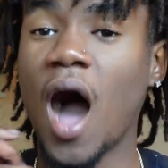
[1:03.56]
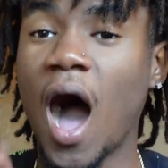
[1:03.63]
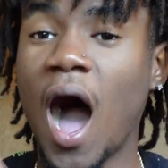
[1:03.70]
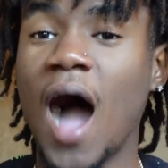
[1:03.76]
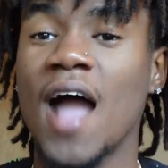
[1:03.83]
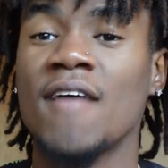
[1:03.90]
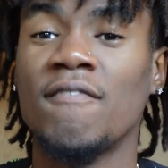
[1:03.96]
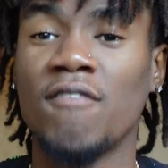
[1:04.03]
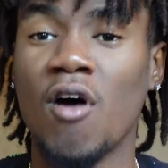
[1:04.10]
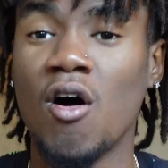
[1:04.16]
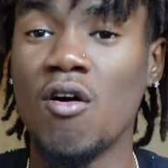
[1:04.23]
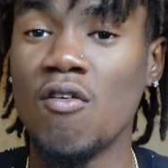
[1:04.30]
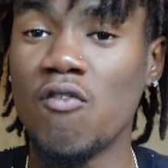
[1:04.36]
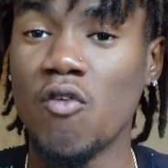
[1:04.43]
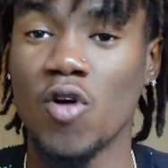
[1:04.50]

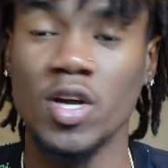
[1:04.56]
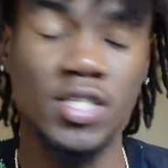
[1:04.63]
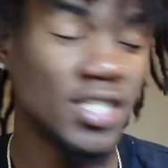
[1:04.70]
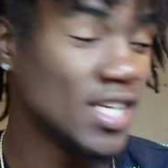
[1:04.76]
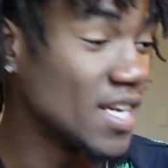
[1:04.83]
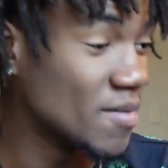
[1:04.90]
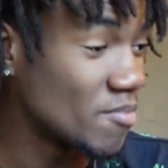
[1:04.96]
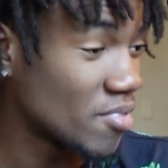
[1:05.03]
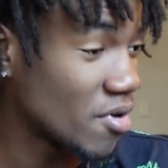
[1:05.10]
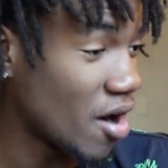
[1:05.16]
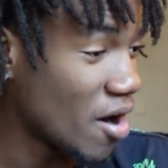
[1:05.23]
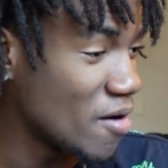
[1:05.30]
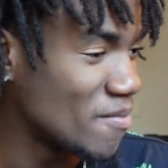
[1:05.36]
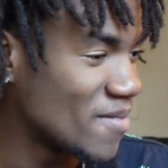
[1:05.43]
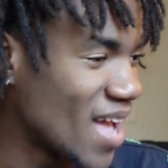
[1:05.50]
iPhone 14
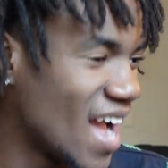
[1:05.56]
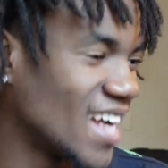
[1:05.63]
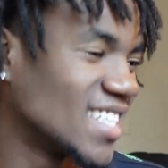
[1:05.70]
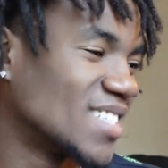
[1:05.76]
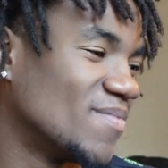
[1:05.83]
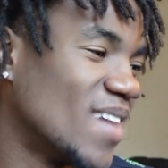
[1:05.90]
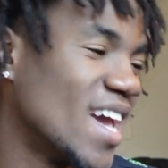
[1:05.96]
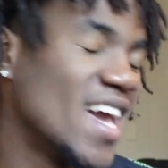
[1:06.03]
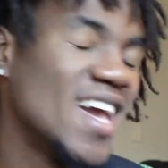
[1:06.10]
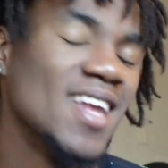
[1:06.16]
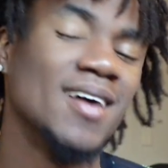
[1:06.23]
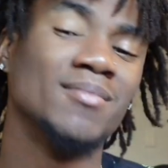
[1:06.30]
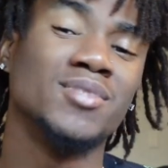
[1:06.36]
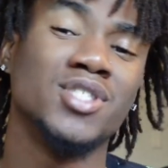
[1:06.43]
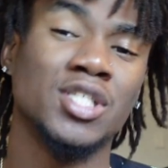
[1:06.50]
Pro Max, man, and
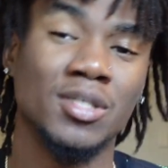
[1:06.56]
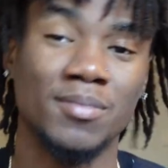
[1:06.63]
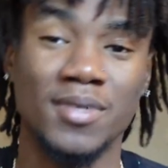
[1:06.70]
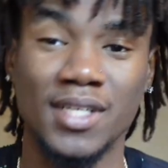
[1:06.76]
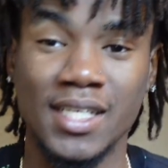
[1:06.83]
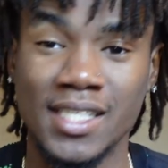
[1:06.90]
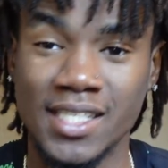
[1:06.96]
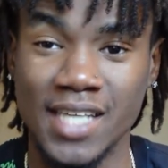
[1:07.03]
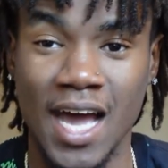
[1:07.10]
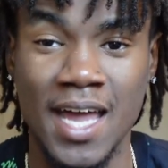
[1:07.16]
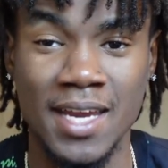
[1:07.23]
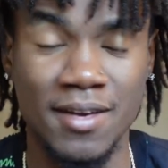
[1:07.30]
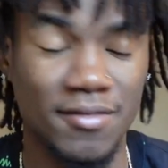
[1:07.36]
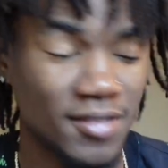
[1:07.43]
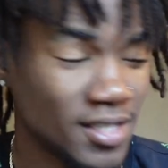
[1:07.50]
I'm super
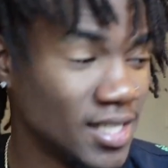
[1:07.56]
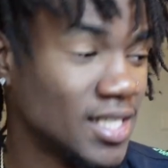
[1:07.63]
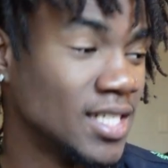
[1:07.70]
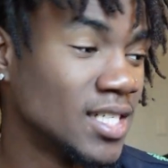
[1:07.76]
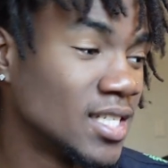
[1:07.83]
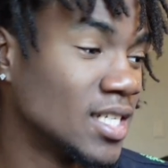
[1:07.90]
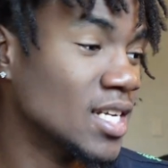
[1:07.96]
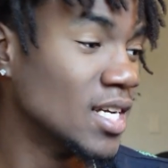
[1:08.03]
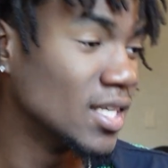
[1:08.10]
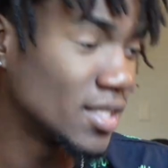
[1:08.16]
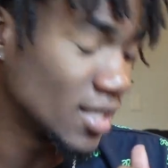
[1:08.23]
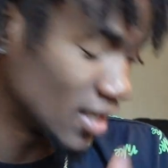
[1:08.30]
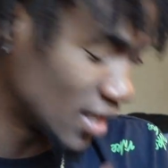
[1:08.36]
excited for this. So